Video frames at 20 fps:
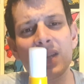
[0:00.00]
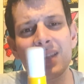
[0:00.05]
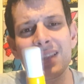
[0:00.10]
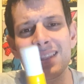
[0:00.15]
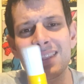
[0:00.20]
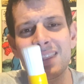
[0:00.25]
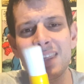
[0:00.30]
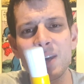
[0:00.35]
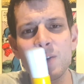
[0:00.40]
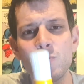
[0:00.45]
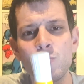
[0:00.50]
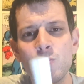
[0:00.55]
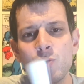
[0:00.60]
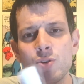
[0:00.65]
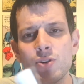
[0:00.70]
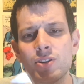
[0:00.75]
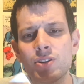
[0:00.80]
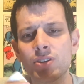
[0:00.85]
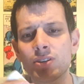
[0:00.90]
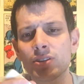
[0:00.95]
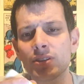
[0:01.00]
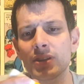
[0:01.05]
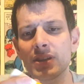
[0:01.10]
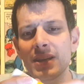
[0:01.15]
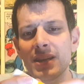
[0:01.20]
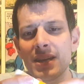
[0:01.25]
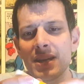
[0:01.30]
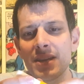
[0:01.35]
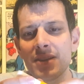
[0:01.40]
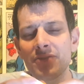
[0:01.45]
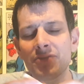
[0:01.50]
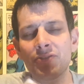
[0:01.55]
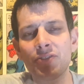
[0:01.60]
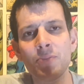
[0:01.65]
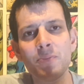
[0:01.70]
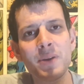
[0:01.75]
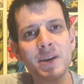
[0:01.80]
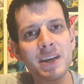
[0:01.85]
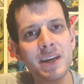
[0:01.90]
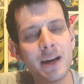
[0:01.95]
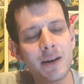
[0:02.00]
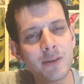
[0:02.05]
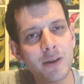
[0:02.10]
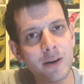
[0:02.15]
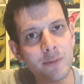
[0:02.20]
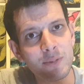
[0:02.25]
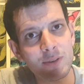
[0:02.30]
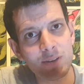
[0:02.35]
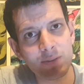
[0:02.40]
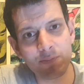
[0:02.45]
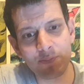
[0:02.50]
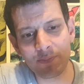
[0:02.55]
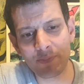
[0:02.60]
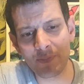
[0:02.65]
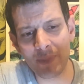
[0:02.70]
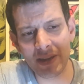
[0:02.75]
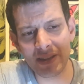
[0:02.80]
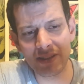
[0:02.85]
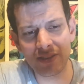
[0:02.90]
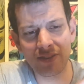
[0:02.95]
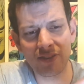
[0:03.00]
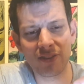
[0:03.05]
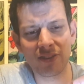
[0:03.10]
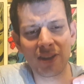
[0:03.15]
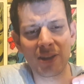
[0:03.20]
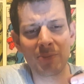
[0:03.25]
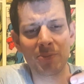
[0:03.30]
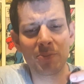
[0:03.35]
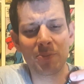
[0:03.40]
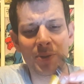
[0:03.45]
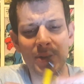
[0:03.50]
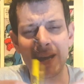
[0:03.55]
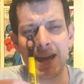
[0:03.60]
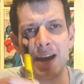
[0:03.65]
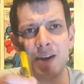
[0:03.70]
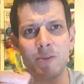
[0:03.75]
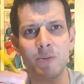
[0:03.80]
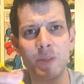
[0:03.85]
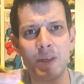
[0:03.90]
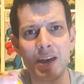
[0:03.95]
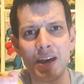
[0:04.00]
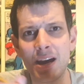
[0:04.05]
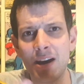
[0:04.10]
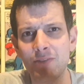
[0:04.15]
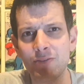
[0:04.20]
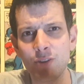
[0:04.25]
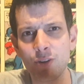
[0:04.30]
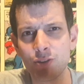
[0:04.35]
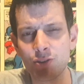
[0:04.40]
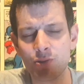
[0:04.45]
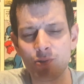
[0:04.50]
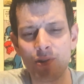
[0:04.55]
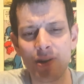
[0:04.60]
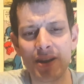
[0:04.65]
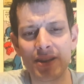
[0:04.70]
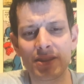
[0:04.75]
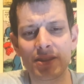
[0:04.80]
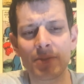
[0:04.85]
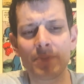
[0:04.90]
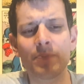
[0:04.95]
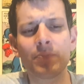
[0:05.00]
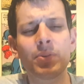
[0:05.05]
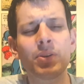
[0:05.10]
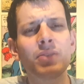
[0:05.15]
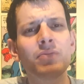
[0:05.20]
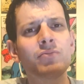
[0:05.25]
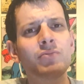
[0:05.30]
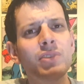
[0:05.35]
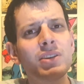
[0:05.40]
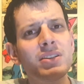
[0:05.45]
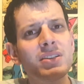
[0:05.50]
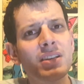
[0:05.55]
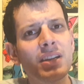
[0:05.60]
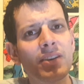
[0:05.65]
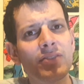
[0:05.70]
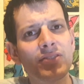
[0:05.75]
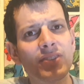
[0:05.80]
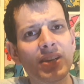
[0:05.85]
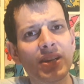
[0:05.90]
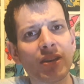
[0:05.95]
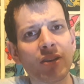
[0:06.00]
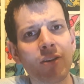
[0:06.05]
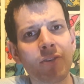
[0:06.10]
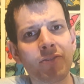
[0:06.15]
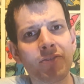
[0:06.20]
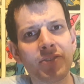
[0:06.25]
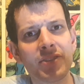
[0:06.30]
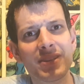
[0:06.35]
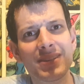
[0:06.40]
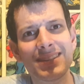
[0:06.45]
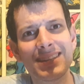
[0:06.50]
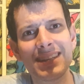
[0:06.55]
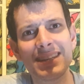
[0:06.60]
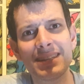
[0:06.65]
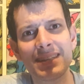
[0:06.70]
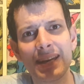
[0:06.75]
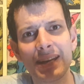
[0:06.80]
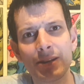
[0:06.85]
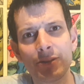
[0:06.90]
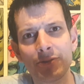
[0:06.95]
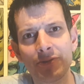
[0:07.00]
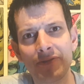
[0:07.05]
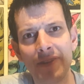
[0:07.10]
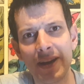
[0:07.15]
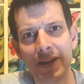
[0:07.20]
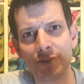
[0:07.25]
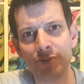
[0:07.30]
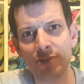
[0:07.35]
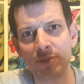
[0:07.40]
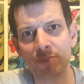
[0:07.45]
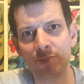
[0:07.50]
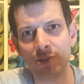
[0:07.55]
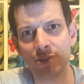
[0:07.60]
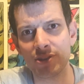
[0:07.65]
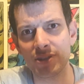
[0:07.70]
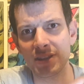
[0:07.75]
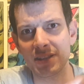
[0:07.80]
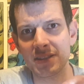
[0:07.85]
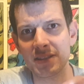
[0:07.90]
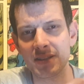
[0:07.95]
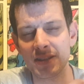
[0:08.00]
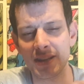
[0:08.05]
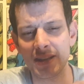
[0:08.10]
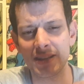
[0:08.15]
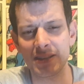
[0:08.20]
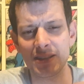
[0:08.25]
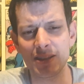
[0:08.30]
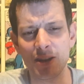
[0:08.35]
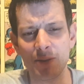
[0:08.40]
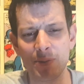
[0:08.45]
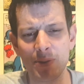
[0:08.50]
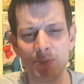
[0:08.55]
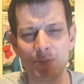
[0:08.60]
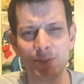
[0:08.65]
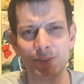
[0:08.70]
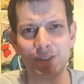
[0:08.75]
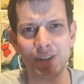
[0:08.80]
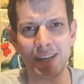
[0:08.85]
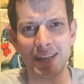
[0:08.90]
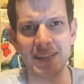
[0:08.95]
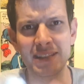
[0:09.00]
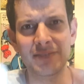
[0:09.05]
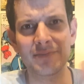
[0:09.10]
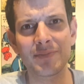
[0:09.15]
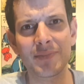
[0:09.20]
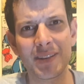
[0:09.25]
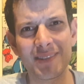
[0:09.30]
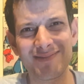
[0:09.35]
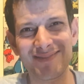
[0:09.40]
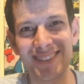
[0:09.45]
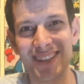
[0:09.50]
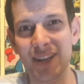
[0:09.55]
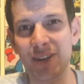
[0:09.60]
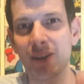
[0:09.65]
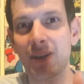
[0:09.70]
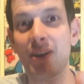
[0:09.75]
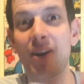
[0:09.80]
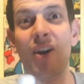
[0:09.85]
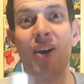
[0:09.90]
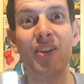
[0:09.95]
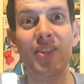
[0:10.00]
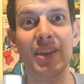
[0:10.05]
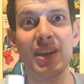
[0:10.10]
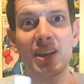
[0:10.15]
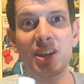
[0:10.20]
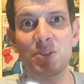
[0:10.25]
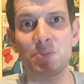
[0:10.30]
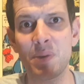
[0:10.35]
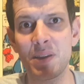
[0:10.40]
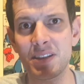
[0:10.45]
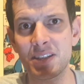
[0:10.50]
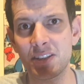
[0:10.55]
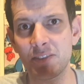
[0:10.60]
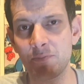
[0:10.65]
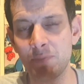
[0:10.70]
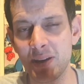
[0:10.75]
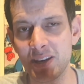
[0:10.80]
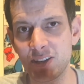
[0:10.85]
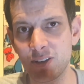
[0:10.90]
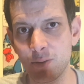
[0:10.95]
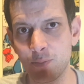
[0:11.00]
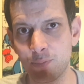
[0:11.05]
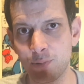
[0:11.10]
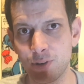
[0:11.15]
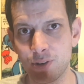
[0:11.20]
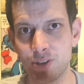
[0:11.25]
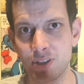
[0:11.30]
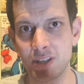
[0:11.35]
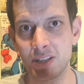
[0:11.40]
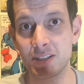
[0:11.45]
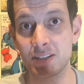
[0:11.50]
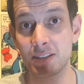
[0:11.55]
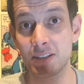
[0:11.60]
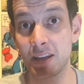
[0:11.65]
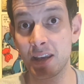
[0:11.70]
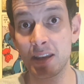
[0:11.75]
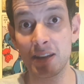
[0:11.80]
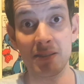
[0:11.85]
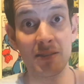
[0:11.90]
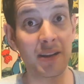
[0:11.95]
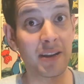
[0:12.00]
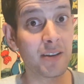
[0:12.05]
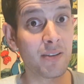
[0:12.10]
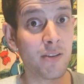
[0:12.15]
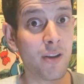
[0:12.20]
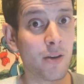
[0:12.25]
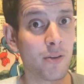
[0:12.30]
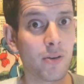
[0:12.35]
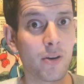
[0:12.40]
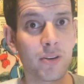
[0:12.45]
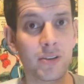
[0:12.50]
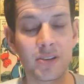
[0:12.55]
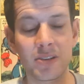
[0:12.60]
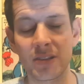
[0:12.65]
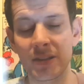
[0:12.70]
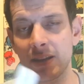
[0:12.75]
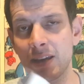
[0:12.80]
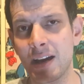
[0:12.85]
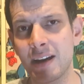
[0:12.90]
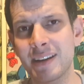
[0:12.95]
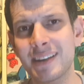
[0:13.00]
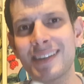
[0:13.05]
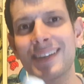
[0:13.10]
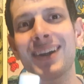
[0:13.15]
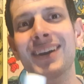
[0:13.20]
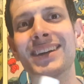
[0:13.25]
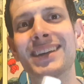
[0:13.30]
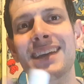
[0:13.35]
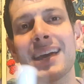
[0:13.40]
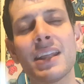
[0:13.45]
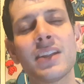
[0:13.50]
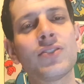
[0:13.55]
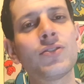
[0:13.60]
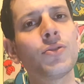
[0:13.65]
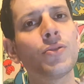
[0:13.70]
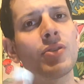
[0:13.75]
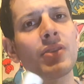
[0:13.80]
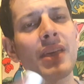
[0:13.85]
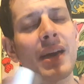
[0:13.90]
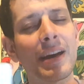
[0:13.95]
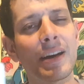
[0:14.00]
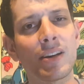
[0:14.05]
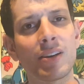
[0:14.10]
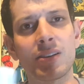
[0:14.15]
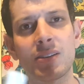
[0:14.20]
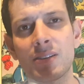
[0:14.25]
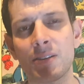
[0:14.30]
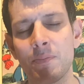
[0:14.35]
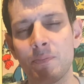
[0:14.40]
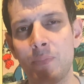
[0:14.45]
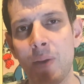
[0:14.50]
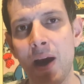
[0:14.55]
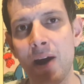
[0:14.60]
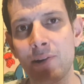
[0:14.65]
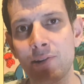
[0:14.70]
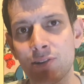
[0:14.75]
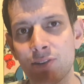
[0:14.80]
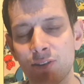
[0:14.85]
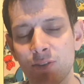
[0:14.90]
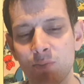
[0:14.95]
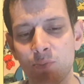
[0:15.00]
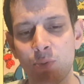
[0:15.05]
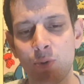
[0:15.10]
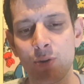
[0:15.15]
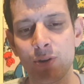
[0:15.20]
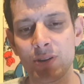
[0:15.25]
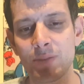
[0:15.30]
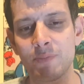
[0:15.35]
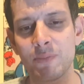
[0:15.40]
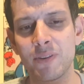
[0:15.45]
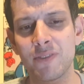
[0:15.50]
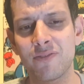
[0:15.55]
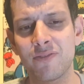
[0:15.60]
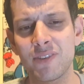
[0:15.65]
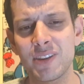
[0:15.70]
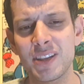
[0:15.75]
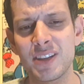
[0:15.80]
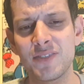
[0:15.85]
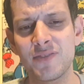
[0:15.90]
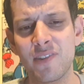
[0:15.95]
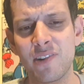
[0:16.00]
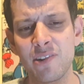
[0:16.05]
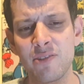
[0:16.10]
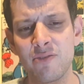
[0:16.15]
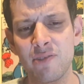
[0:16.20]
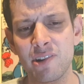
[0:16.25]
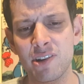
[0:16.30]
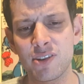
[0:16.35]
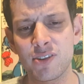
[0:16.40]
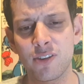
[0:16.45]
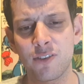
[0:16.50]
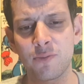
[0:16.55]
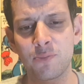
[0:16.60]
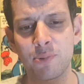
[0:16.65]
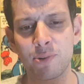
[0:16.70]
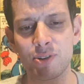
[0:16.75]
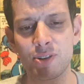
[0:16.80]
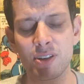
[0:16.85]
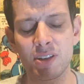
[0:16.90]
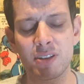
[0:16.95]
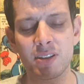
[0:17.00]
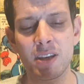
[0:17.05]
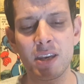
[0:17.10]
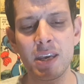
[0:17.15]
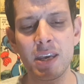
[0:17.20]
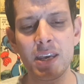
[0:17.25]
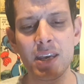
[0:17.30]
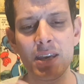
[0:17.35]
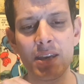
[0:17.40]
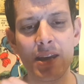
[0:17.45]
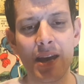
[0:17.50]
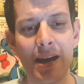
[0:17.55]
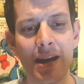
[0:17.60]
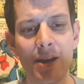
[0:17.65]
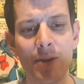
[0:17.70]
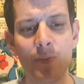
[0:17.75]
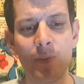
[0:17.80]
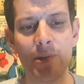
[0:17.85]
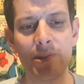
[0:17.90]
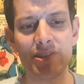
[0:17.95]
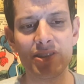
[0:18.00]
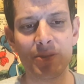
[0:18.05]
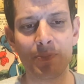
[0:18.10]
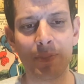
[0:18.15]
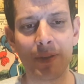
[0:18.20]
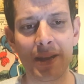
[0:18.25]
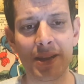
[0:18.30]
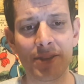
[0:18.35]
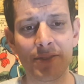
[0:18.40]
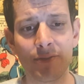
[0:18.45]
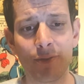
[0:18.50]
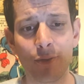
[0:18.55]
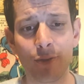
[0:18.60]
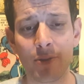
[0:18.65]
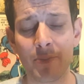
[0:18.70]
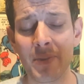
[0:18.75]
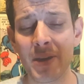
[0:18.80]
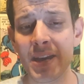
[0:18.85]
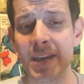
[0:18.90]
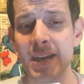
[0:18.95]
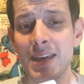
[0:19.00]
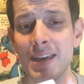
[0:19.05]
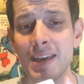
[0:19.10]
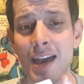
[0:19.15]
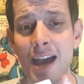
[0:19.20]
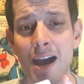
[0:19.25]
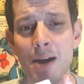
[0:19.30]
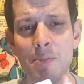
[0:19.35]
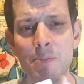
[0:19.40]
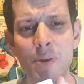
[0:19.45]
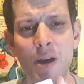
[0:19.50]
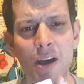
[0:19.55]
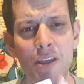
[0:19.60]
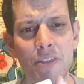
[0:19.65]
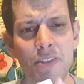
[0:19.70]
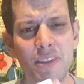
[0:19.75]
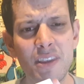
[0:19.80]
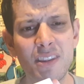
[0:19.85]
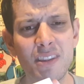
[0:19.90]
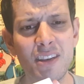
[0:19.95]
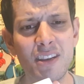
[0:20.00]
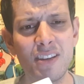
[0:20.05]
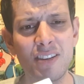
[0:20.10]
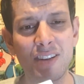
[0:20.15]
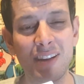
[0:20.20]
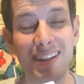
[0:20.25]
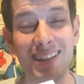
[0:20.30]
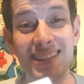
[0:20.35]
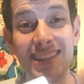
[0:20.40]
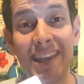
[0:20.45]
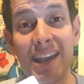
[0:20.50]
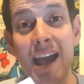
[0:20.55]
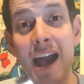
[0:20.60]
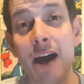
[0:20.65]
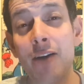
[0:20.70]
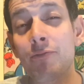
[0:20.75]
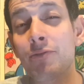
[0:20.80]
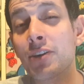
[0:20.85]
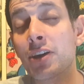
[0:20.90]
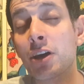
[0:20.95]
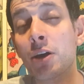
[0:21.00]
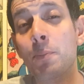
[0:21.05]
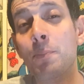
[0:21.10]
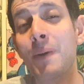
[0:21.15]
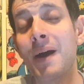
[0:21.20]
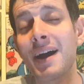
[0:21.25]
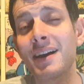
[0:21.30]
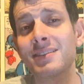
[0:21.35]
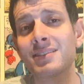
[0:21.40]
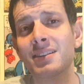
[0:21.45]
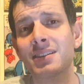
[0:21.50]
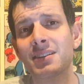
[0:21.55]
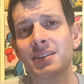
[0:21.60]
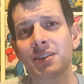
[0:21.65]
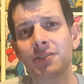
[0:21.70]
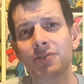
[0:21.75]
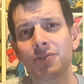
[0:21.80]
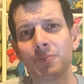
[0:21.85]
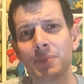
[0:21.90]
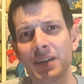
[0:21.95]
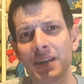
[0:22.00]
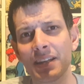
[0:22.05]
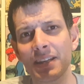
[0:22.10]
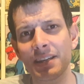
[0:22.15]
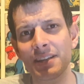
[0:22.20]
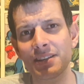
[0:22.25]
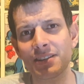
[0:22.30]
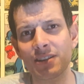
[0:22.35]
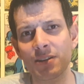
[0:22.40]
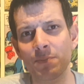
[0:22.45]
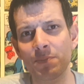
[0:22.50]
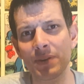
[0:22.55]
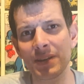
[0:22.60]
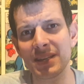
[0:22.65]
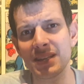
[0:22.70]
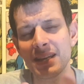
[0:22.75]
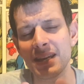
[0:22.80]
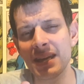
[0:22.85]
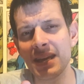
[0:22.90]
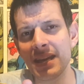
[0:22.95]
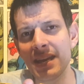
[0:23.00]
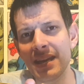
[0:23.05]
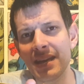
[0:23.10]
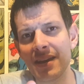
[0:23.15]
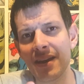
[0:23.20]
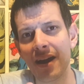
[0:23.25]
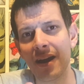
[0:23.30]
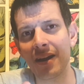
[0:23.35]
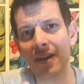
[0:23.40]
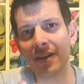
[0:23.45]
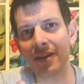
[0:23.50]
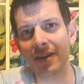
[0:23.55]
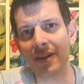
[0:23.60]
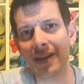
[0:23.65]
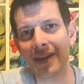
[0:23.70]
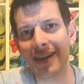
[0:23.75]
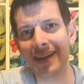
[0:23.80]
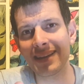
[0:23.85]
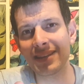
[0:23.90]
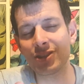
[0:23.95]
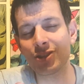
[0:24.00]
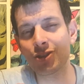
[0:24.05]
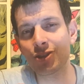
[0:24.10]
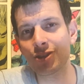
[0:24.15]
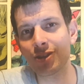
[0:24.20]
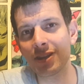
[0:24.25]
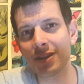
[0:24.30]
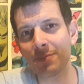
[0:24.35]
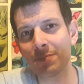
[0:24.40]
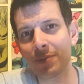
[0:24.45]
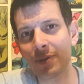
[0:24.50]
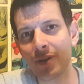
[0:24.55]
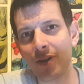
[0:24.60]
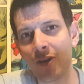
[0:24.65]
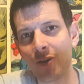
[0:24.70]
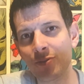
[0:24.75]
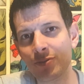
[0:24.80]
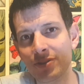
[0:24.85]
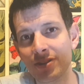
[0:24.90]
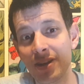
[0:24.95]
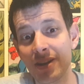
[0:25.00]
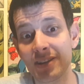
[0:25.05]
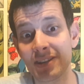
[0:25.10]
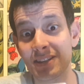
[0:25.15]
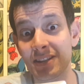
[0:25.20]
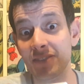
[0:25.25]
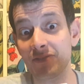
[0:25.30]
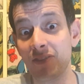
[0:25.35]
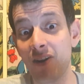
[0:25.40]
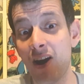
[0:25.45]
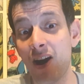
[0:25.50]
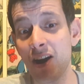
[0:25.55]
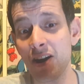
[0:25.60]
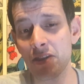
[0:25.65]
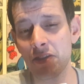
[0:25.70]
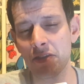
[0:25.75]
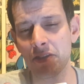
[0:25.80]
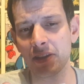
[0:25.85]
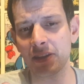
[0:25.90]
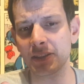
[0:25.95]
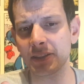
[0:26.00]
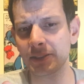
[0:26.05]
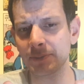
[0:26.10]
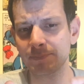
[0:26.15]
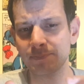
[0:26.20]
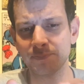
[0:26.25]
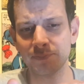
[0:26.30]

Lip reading: They would, for me, I'm going to make this a statement, put it out there. I've not tried them, but recently I've seen a lot for the detail factory brushes, and you know, people saying, you know, are they expensive makeup brushes? And I don't know, honestly. I get sort of that comparison point, but for these very, very soft brushes, where is the place for them? But I think they have the capacity, for me at least, to be a cheaper alternative, I think.